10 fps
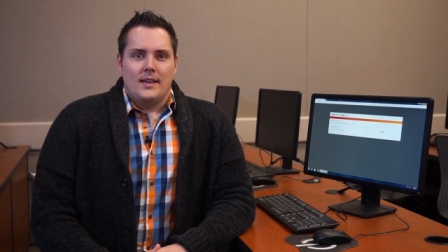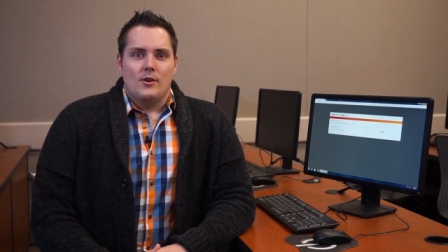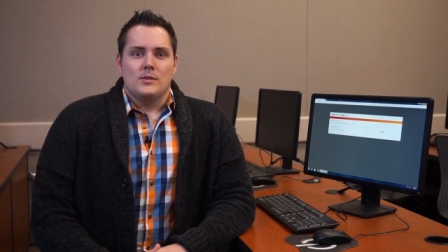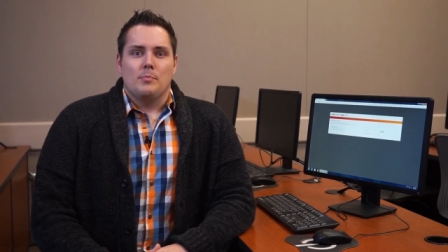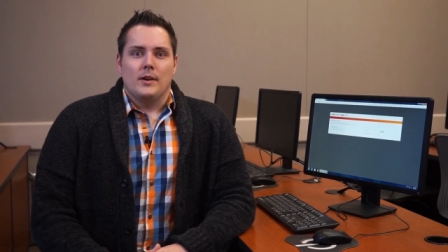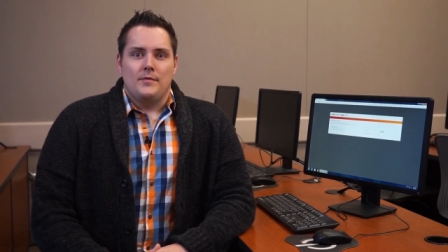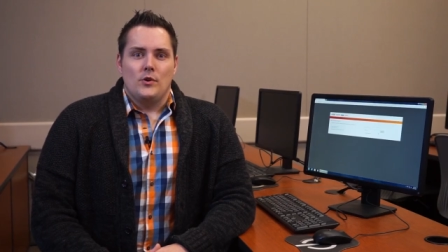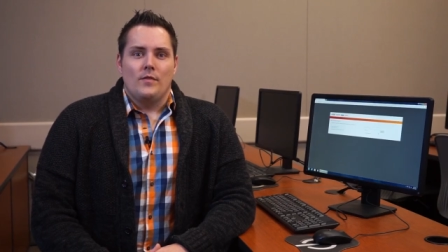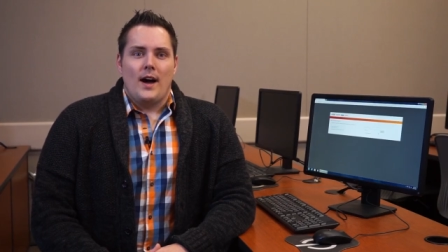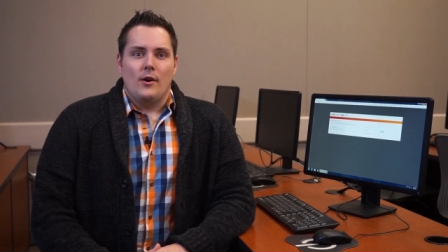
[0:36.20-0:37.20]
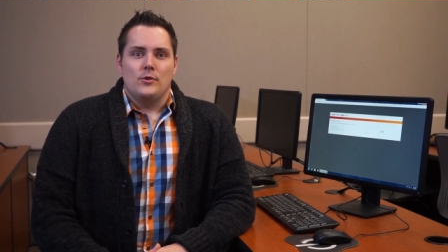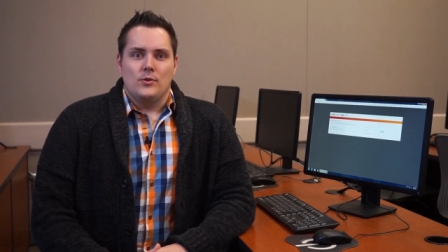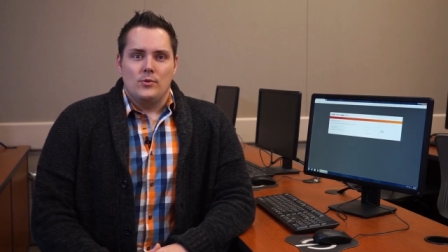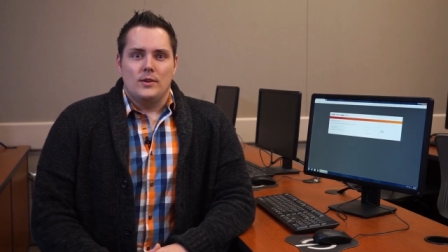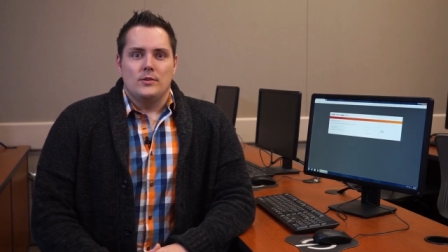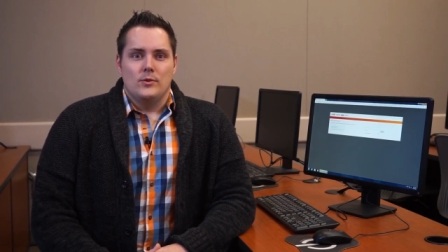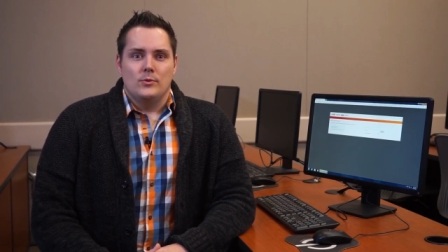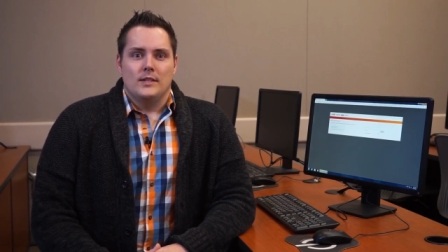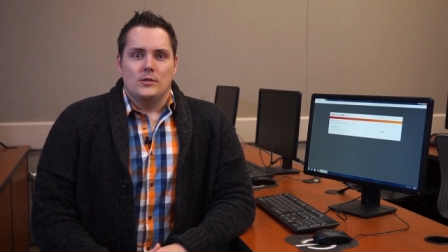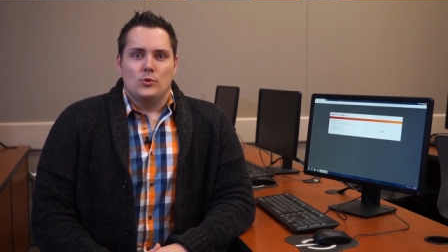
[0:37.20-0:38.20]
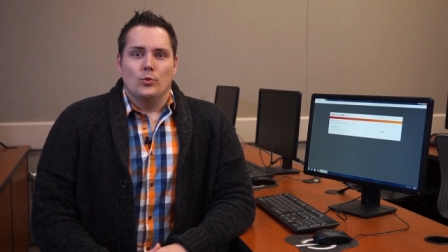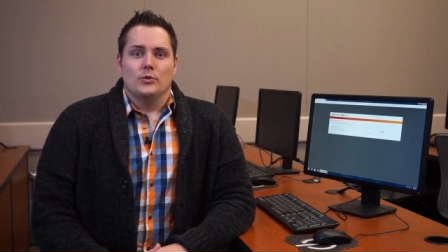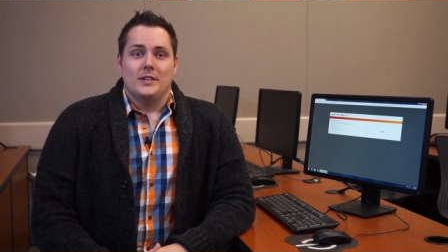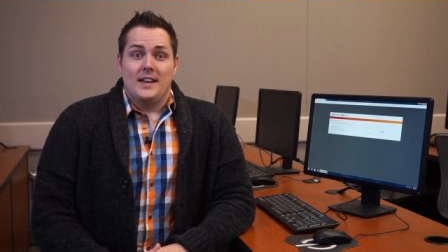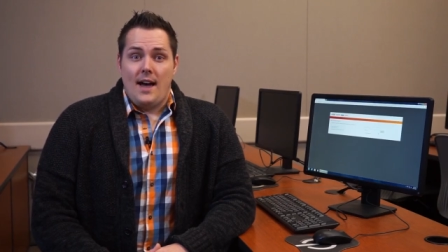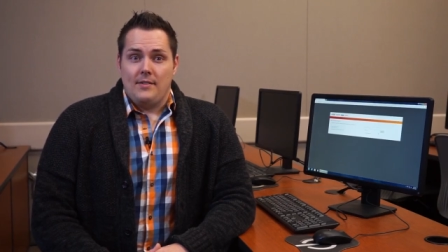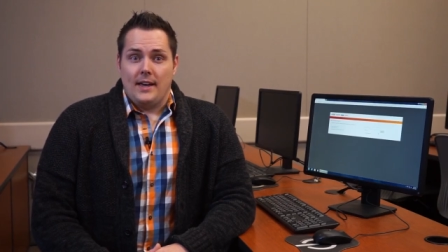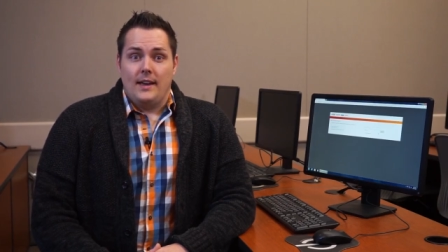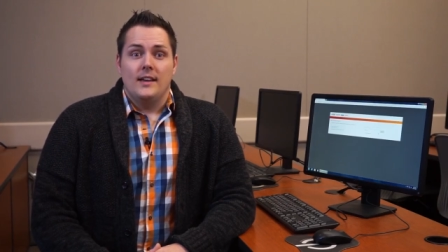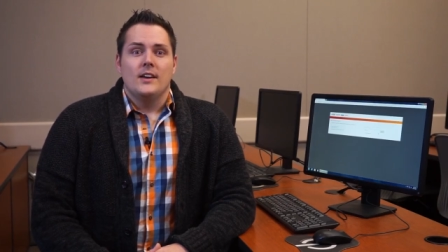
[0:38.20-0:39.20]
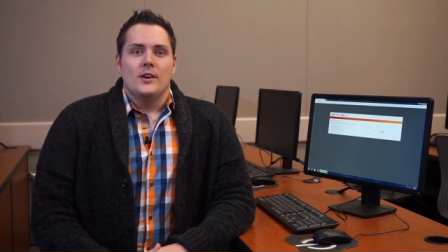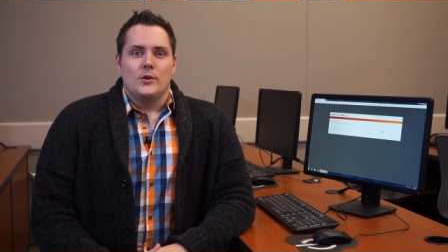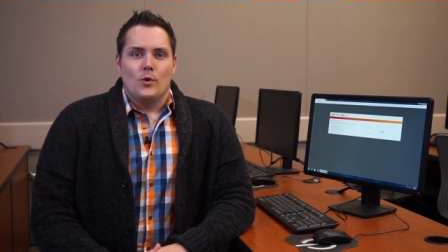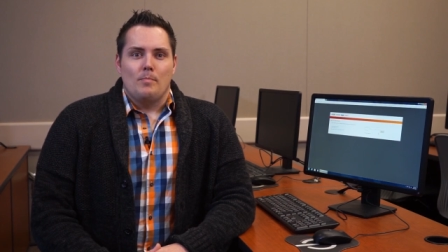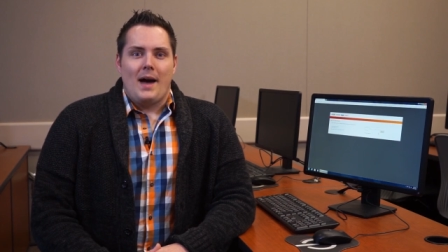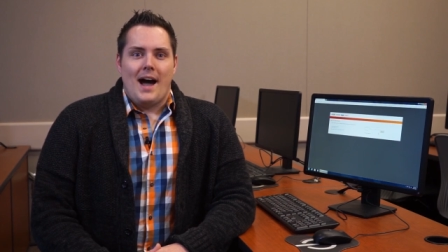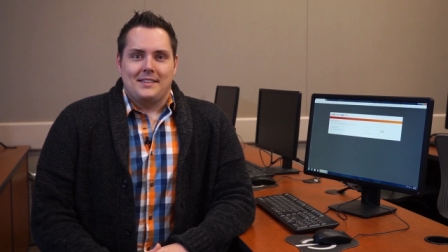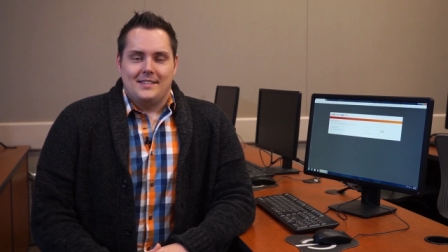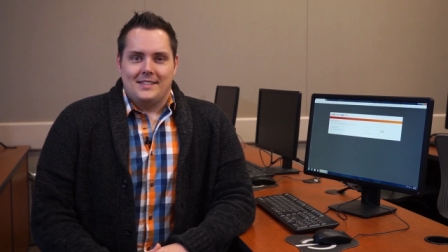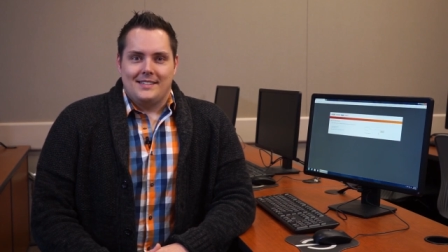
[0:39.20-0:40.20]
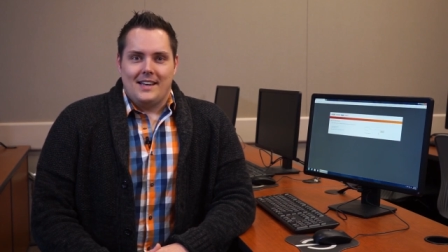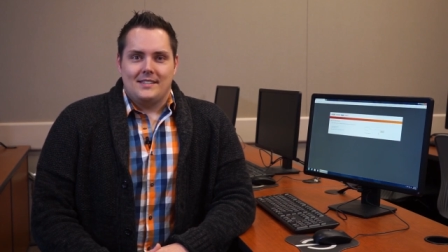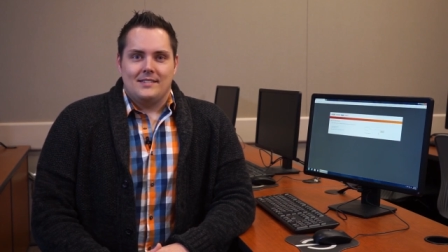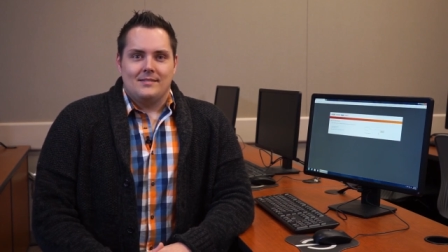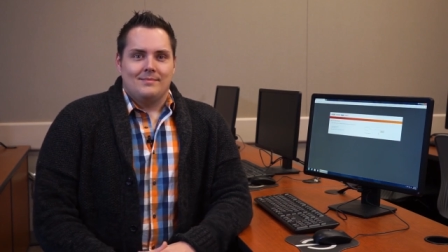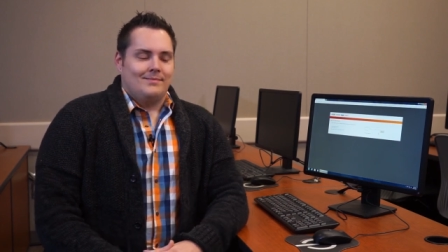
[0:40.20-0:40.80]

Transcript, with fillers: Here's a preview of how you can use this tool to navigate your path to success.